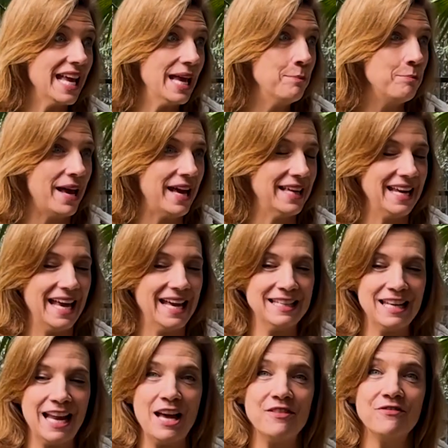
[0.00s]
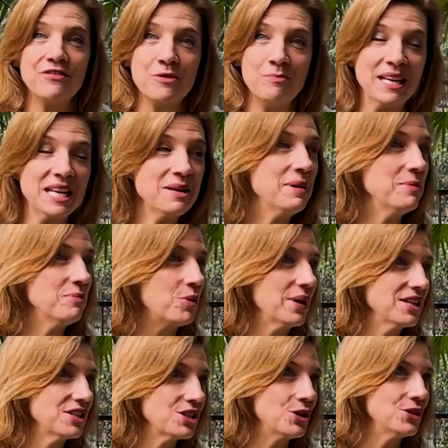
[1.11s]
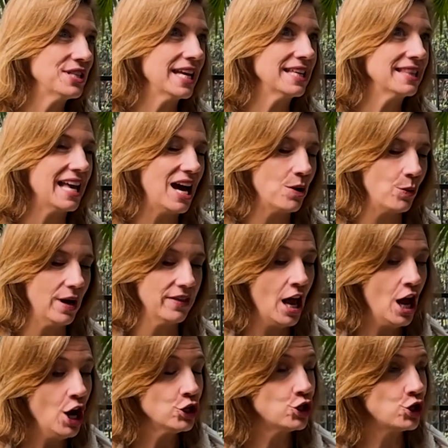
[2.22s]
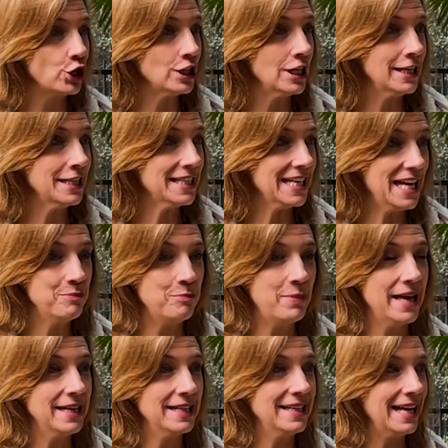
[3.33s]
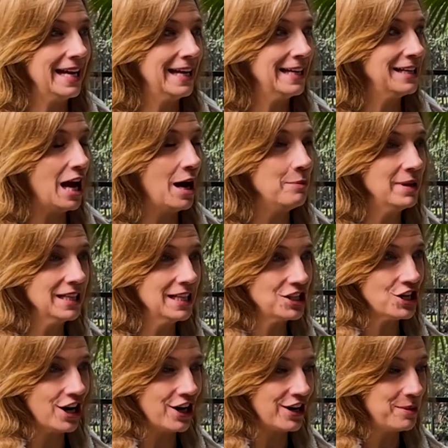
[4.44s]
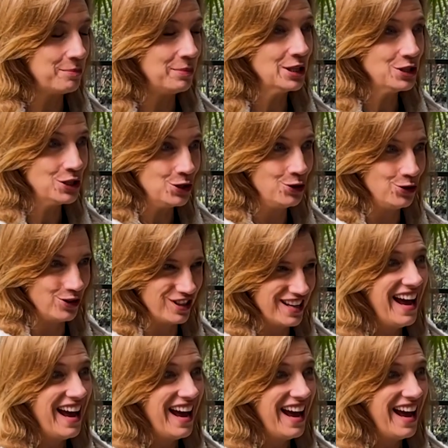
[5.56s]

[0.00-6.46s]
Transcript: embed, and for many people, we associate that with journalists embedded in a military platoon.